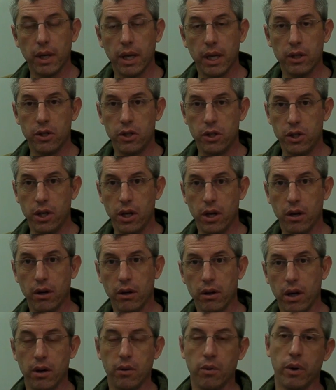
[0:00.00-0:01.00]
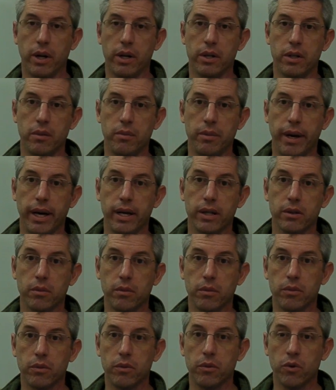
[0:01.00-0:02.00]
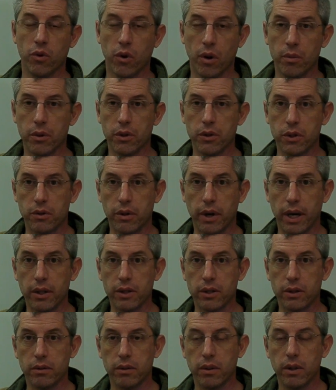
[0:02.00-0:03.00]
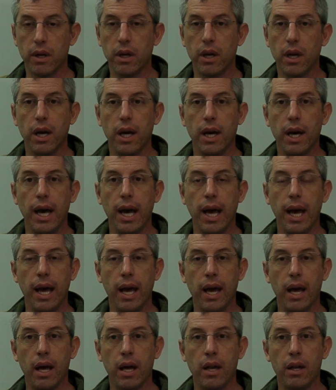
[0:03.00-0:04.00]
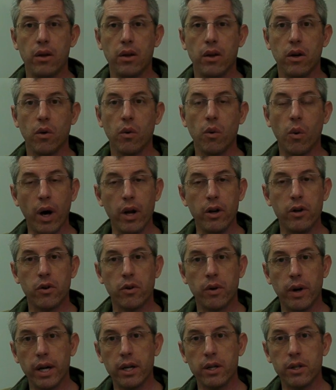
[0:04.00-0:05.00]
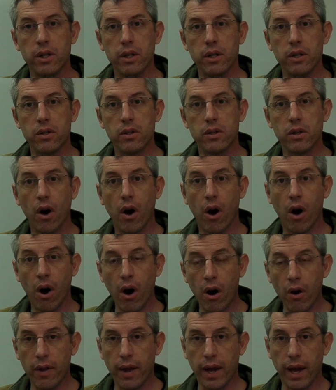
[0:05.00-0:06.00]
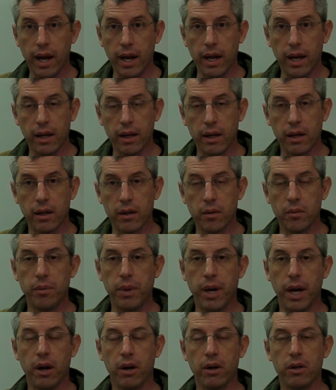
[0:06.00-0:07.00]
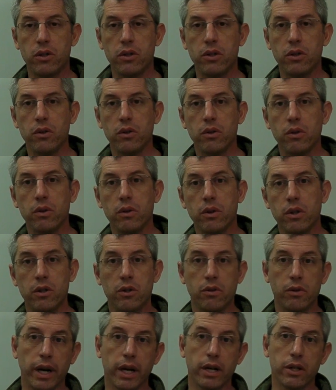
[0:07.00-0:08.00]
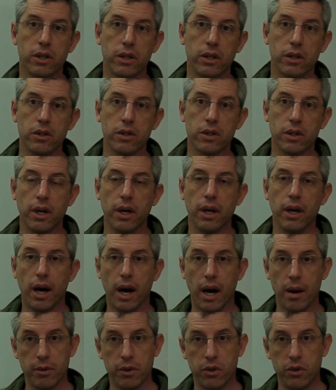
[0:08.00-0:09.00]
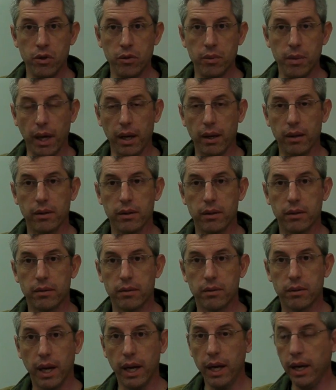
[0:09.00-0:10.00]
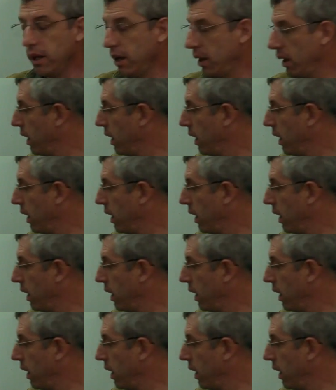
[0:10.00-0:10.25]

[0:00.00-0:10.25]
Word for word: in shear, and what is the maximum normal stress, and what directions are they compared to the directions I'm assuming, okay?